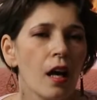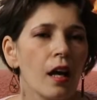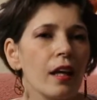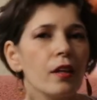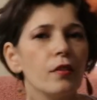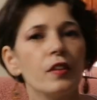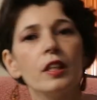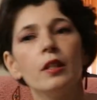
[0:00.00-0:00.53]

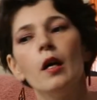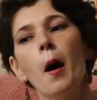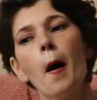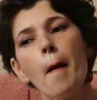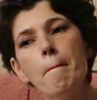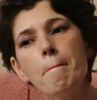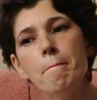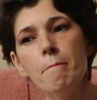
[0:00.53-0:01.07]
even
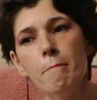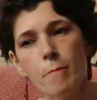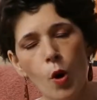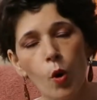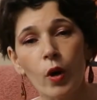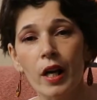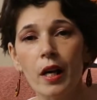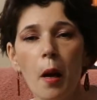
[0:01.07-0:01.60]

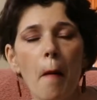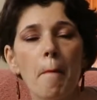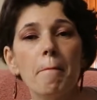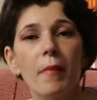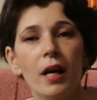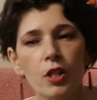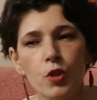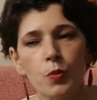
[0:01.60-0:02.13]

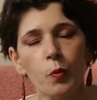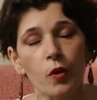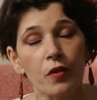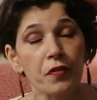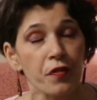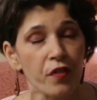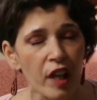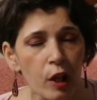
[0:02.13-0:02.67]
much more
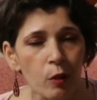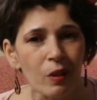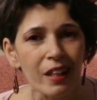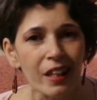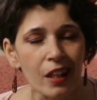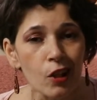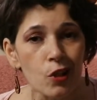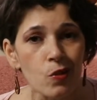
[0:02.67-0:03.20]

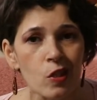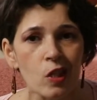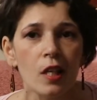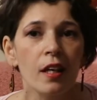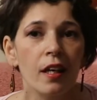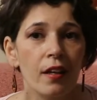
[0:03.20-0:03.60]
frequently used